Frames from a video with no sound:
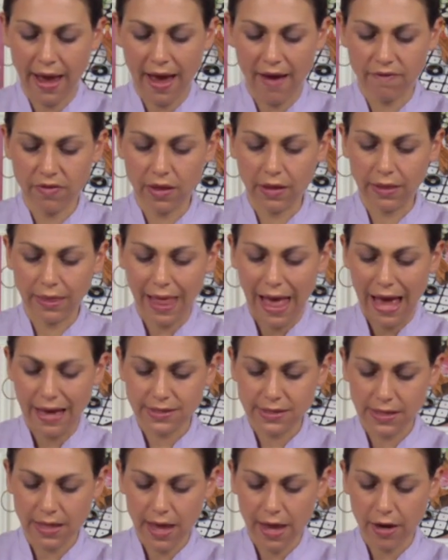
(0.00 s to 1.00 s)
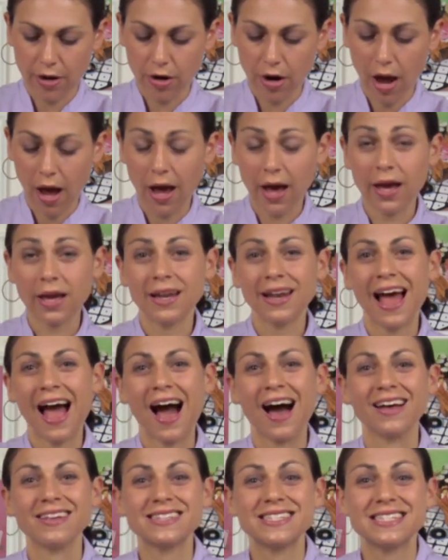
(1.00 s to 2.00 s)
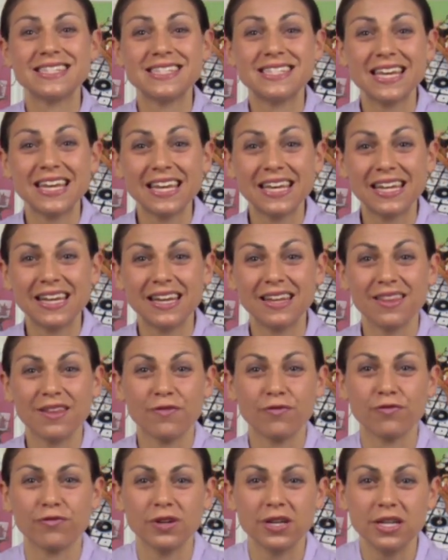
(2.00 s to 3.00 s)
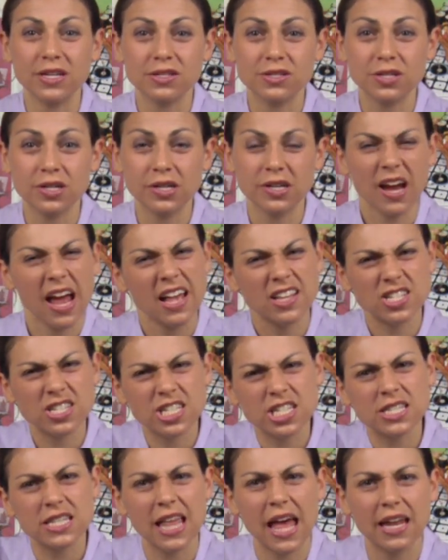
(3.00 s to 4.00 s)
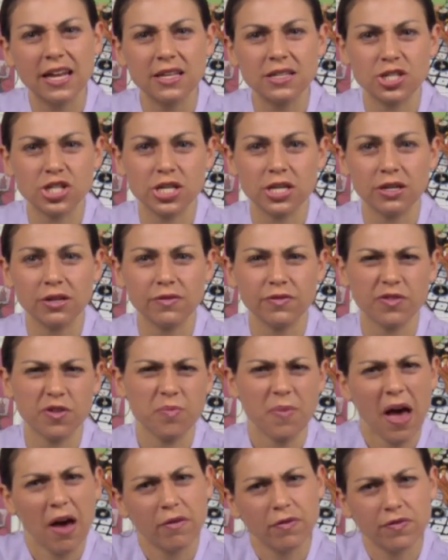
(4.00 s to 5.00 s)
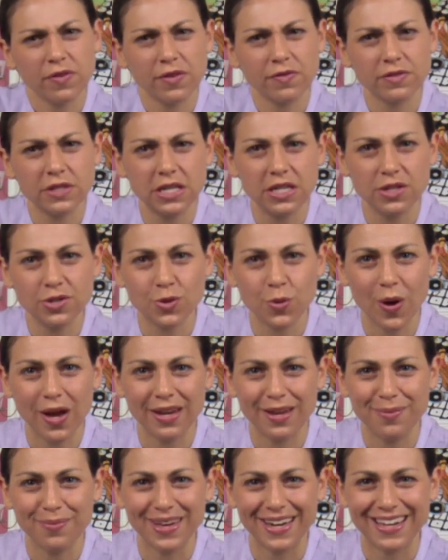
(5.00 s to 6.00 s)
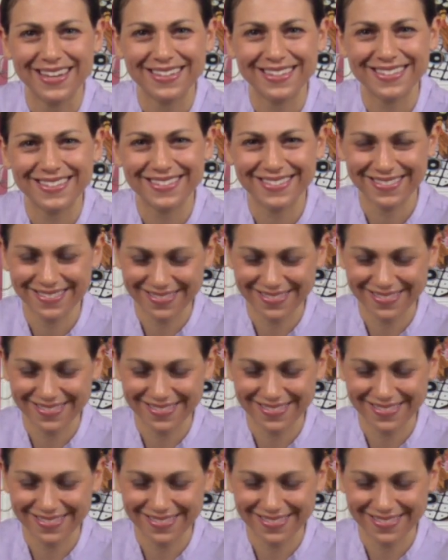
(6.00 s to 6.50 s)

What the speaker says: have the last layer on, I'll stick it in the freezer and just let it chill for about 15-20 minutes.